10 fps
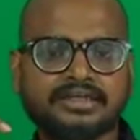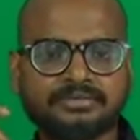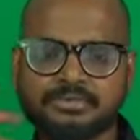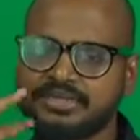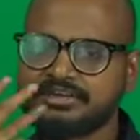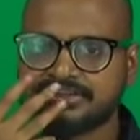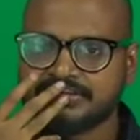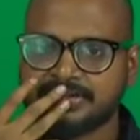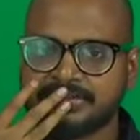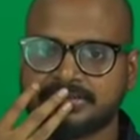remember every
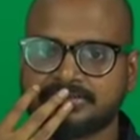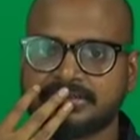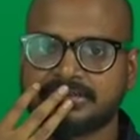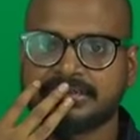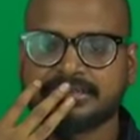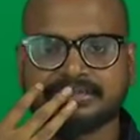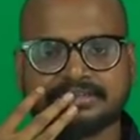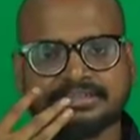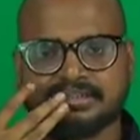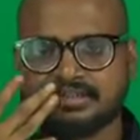salt or what like
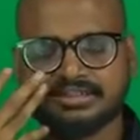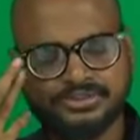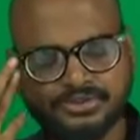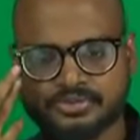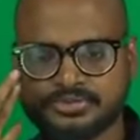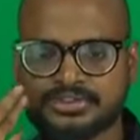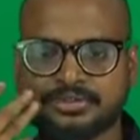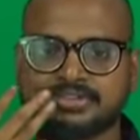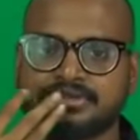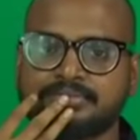it's too much,
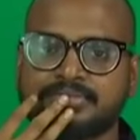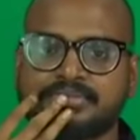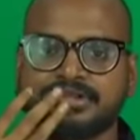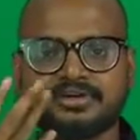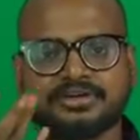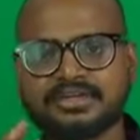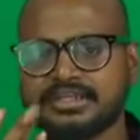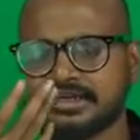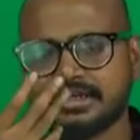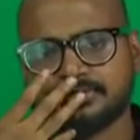to remember
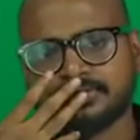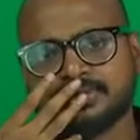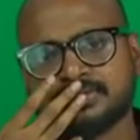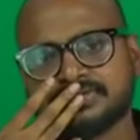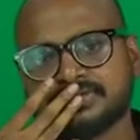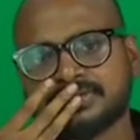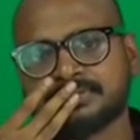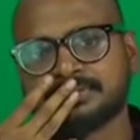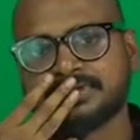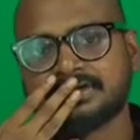inorganic i have too much to
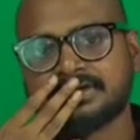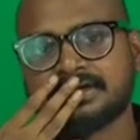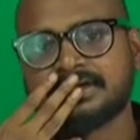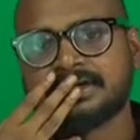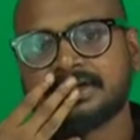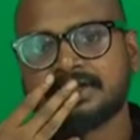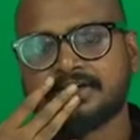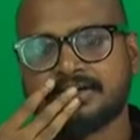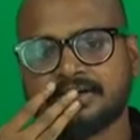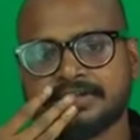remember
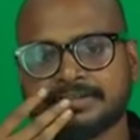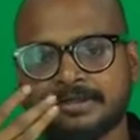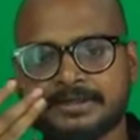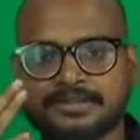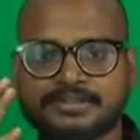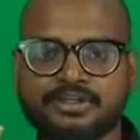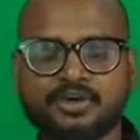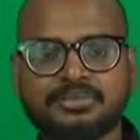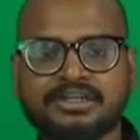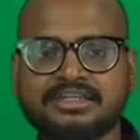or uh,
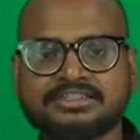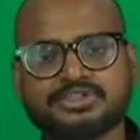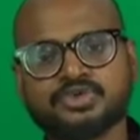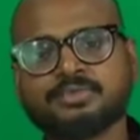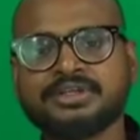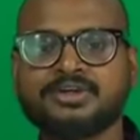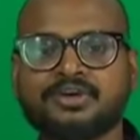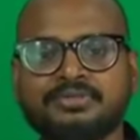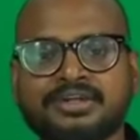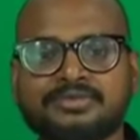nomenclature so many
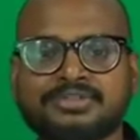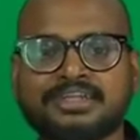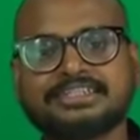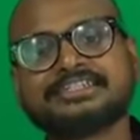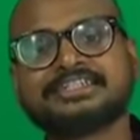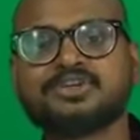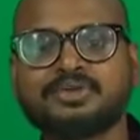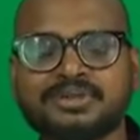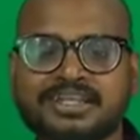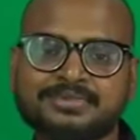common names there are 60
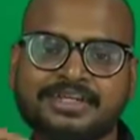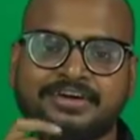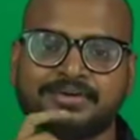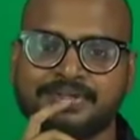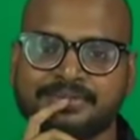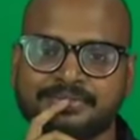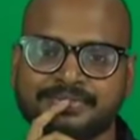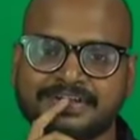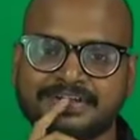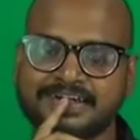common names how to
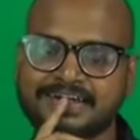remember